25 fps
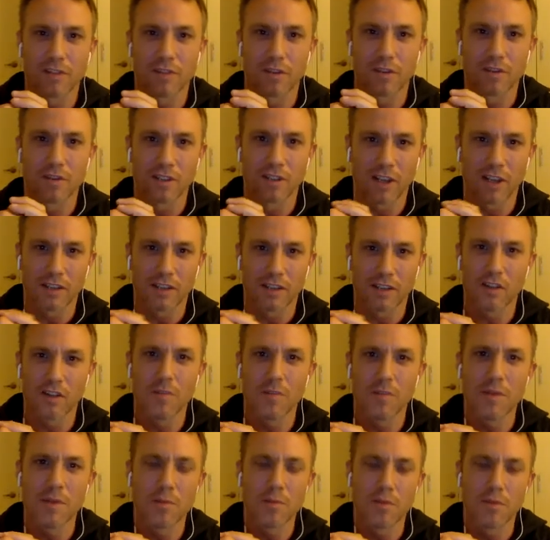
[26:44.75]
So there's like
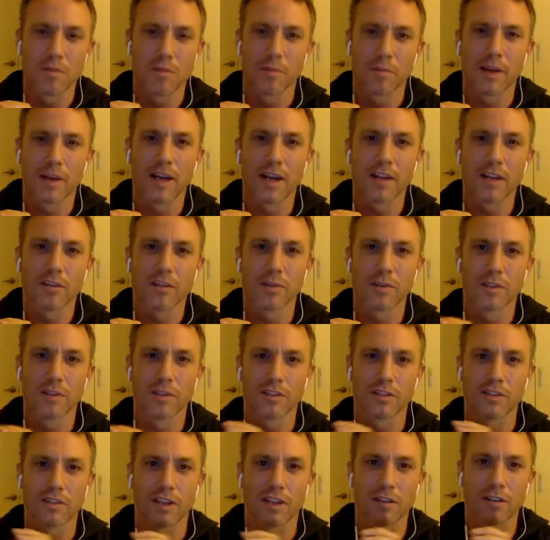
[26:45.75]
so many moving parts with
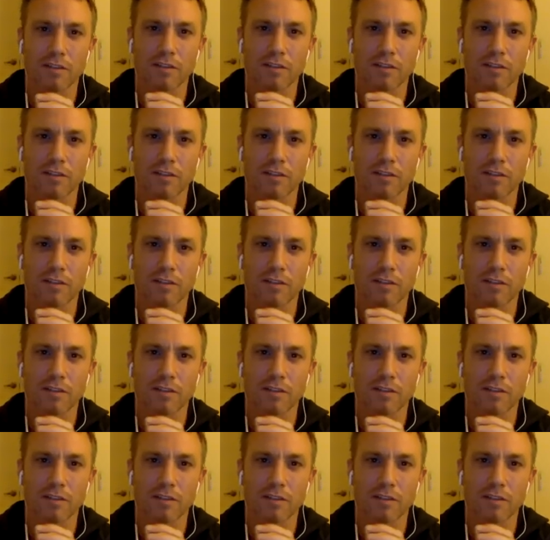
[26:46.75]
this stuff.